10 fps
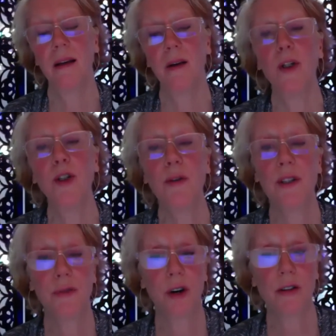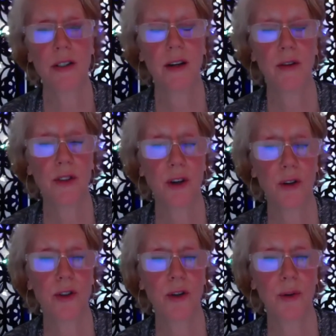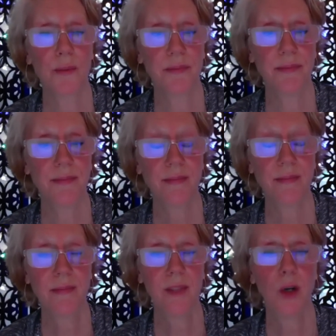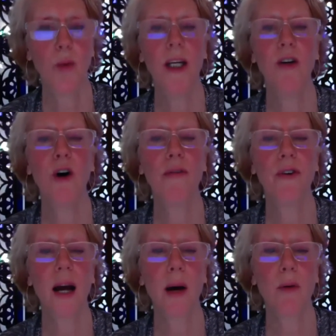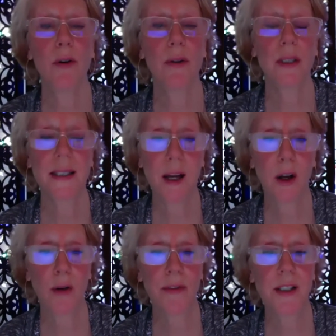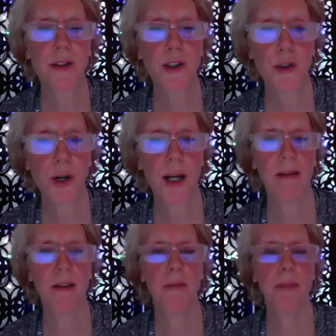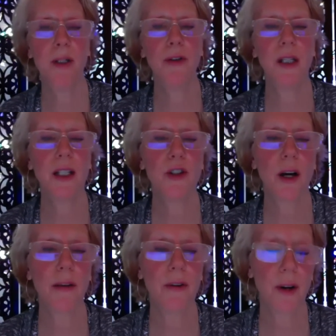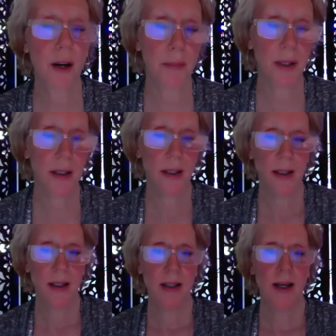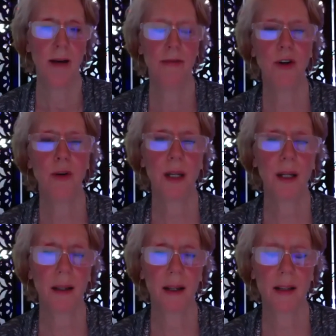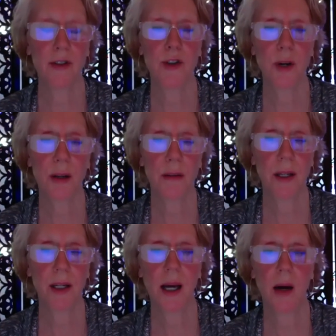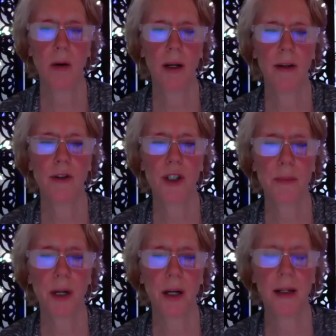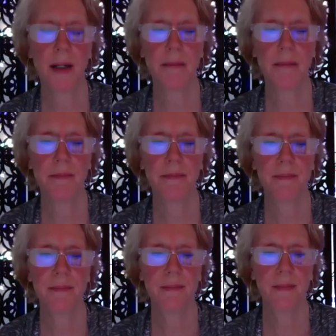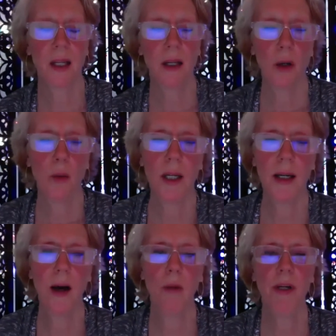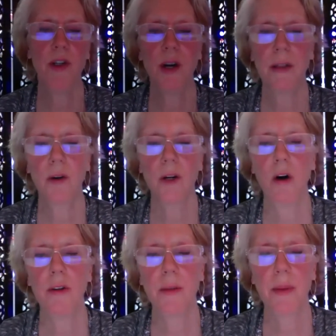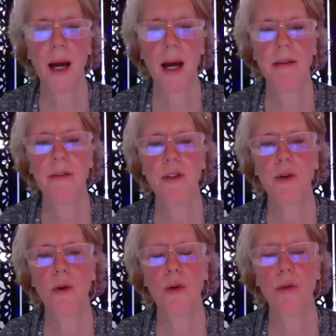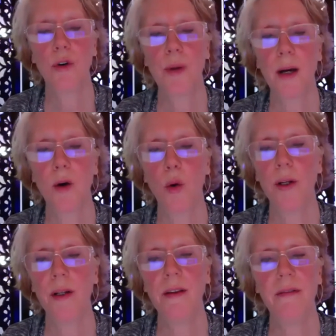We do this for ourselves also. We can offer ourselves strength, build each other up, affirming and strengthening our energy body. We can help each other along the path of soul growth by holding the